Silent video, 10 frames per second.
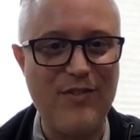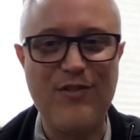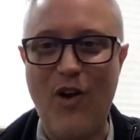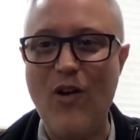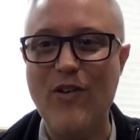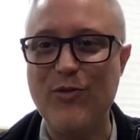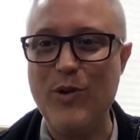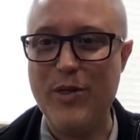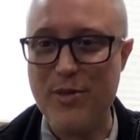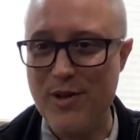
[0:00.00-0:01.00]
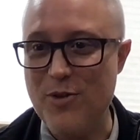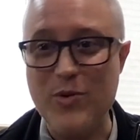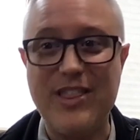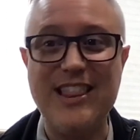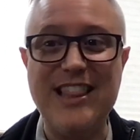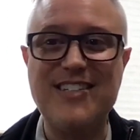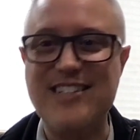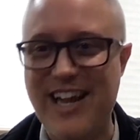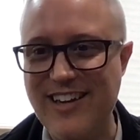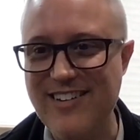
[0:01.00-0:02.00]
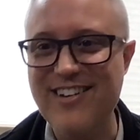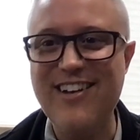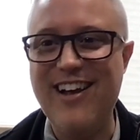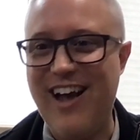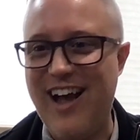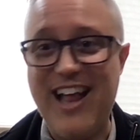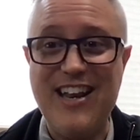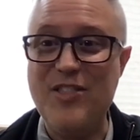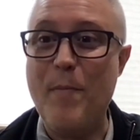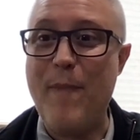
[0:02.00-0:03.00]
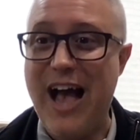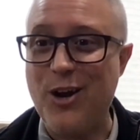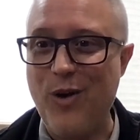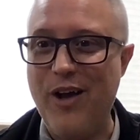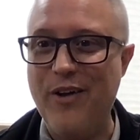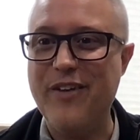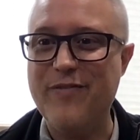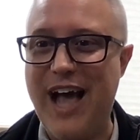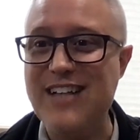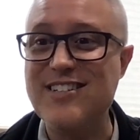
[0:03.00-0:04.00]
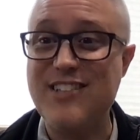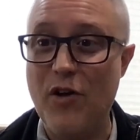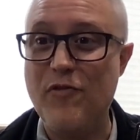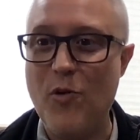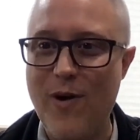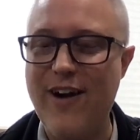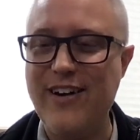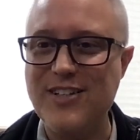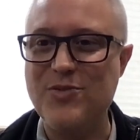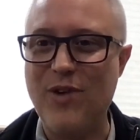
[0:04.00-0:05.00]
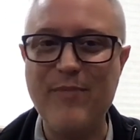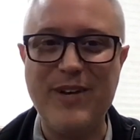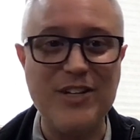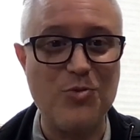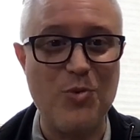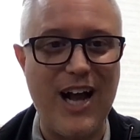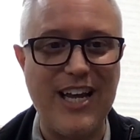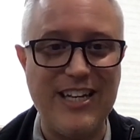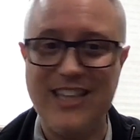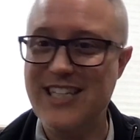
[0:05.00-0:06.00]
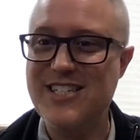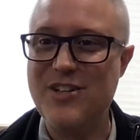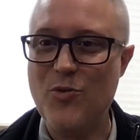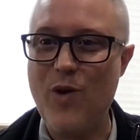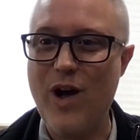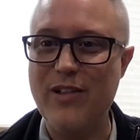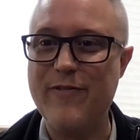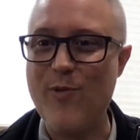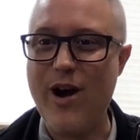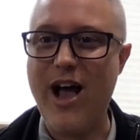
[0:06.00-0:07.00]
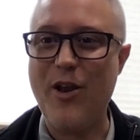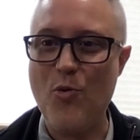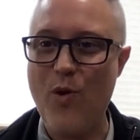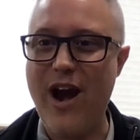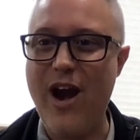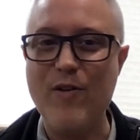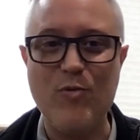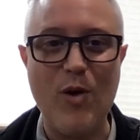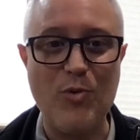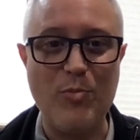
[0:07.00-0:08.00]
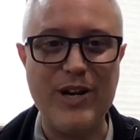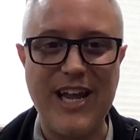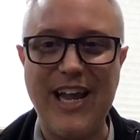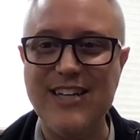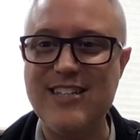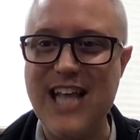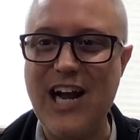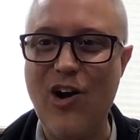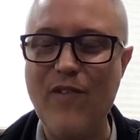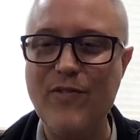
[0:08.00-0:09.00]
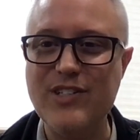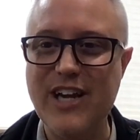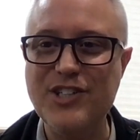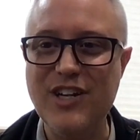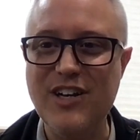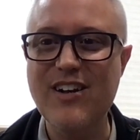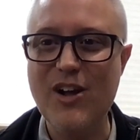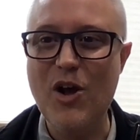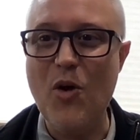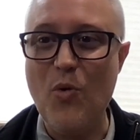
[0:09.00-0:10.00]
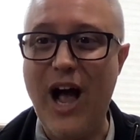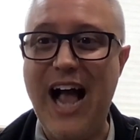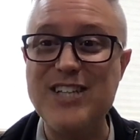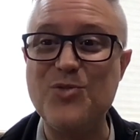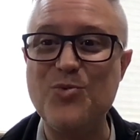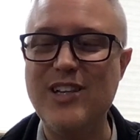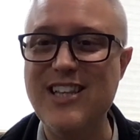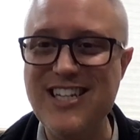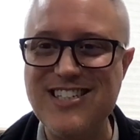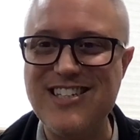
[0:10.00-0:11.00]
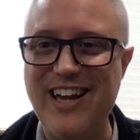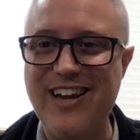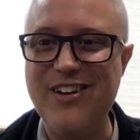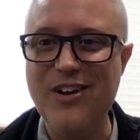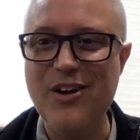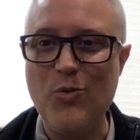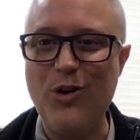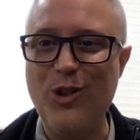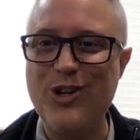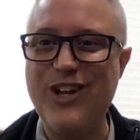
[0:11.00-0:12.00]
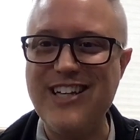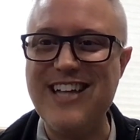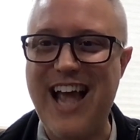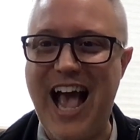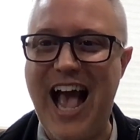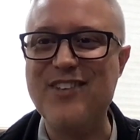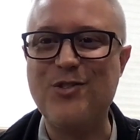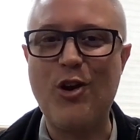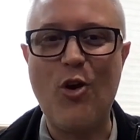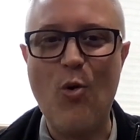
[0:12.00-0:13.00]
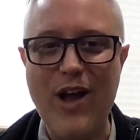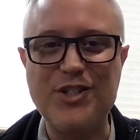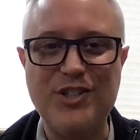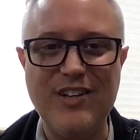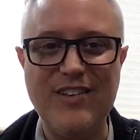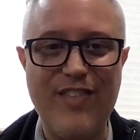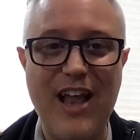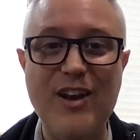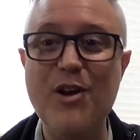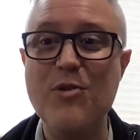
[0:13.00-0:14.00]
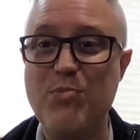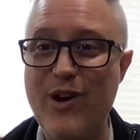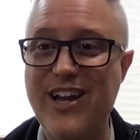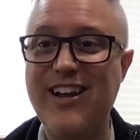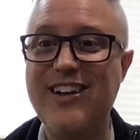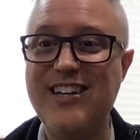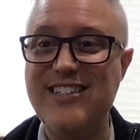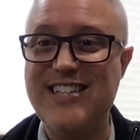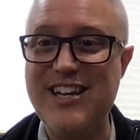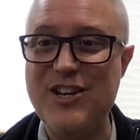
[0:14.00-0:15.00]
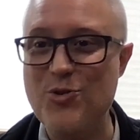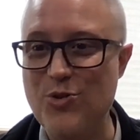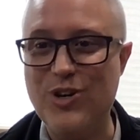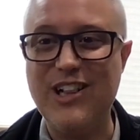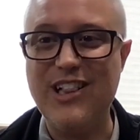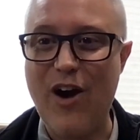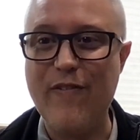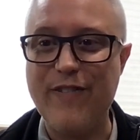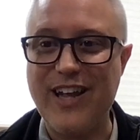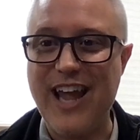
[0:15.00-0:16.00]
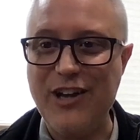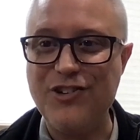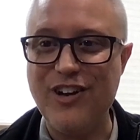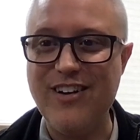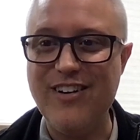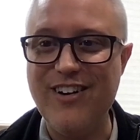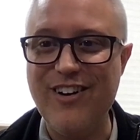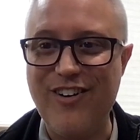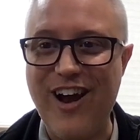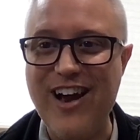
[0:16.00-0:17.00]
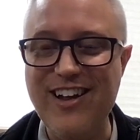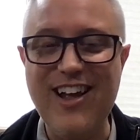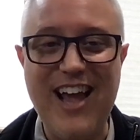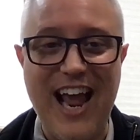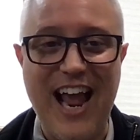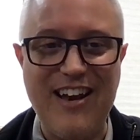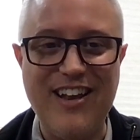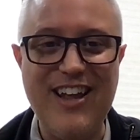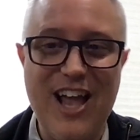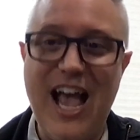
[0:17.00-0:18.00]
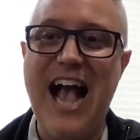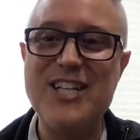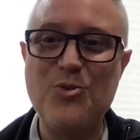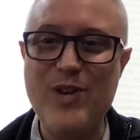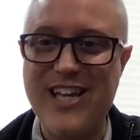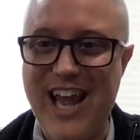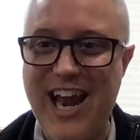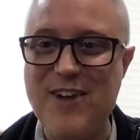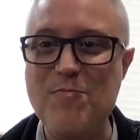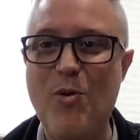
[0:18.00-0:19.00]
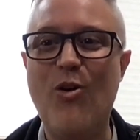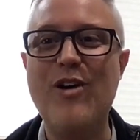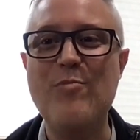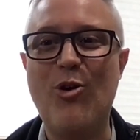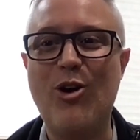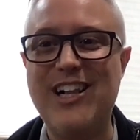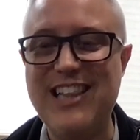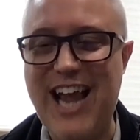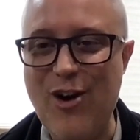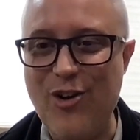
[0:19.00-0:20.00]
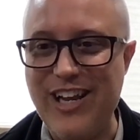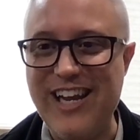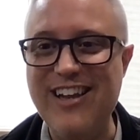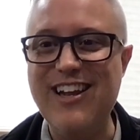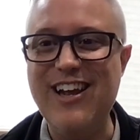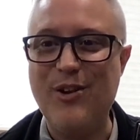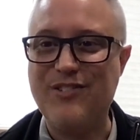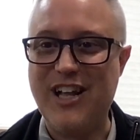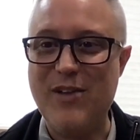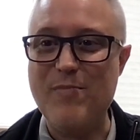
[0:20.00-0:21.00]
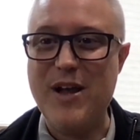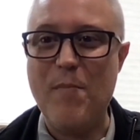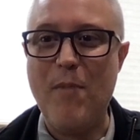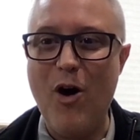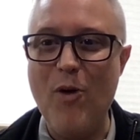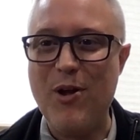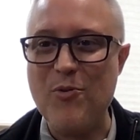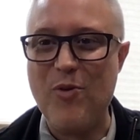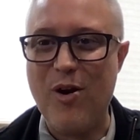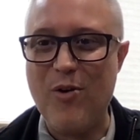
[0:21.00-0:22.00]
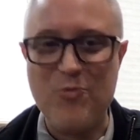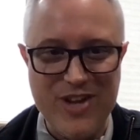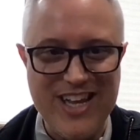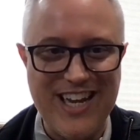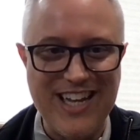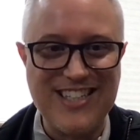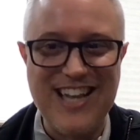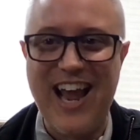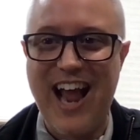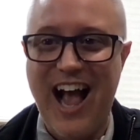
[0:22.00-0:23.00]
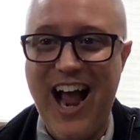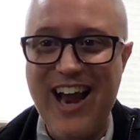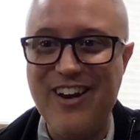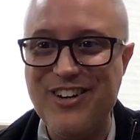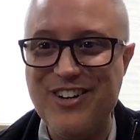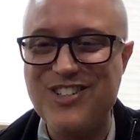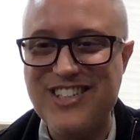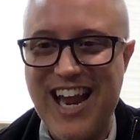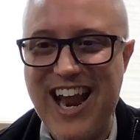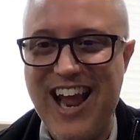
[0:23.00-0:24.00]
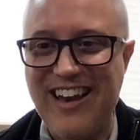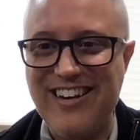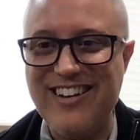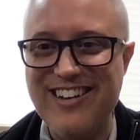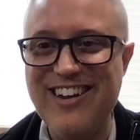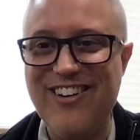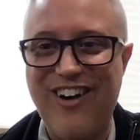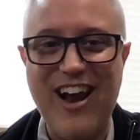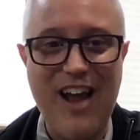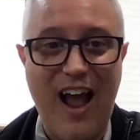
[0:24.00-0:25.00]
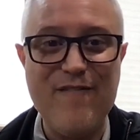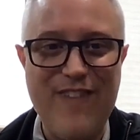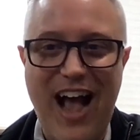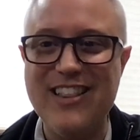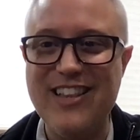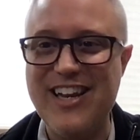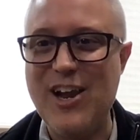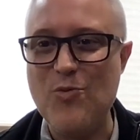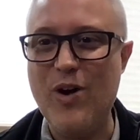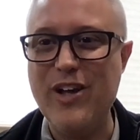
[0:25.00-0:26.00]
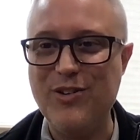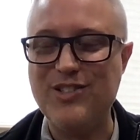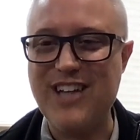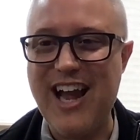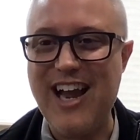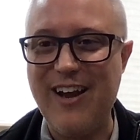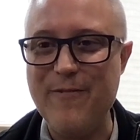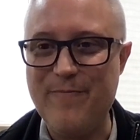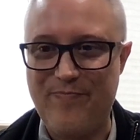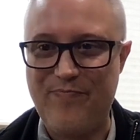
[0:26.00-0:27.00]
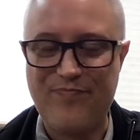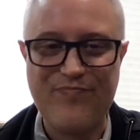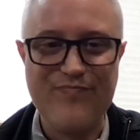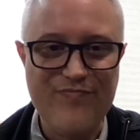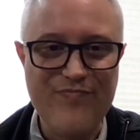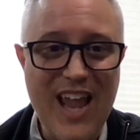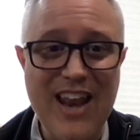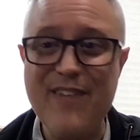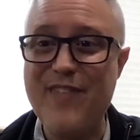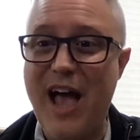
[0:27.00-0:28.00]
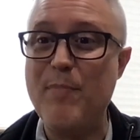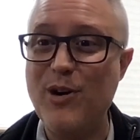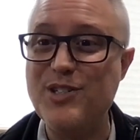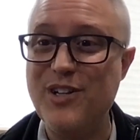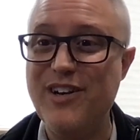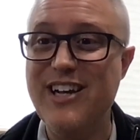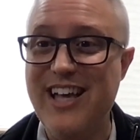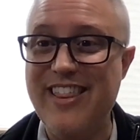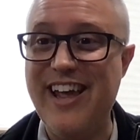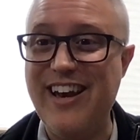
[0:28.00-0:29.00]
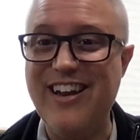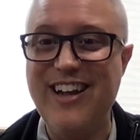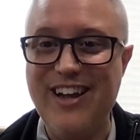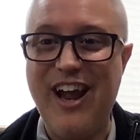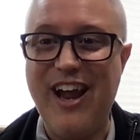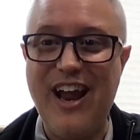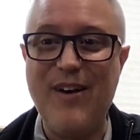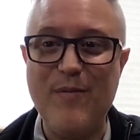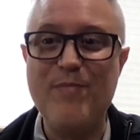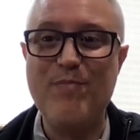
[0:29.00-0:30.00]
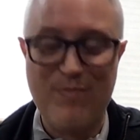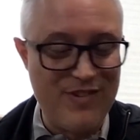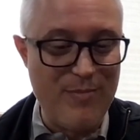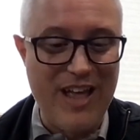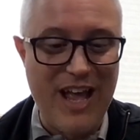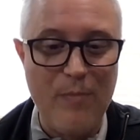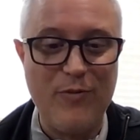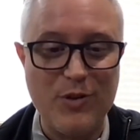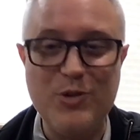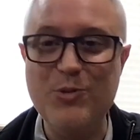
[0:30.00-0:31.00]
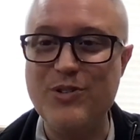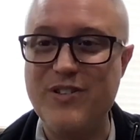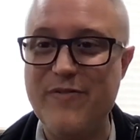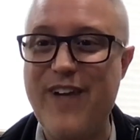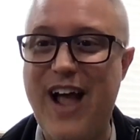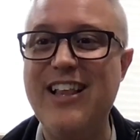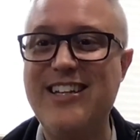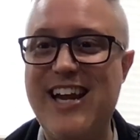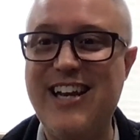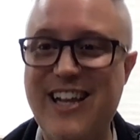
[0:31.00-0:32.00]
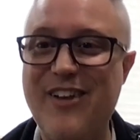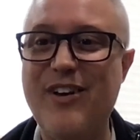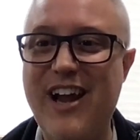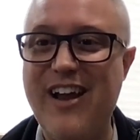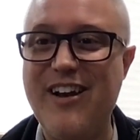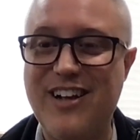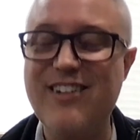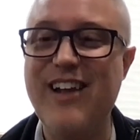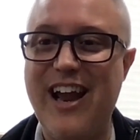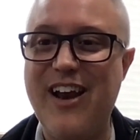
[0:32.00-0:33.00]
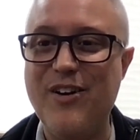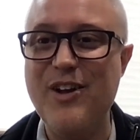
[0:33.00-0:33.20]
starts with with listening, uh, and in the background of that self awareness, right? Because we're not going to listen well if we're not aware of what we're bringing into that conversation. Well, as we're listening, we're looking to ask questions that bring continual clarification, right? And as we gain more and more clarity, there's going to be a moment where we can say, I understand, right? I validate what you're saying. Mm-hmm. And then that person then, and, and some of the helpful tools of validating and and and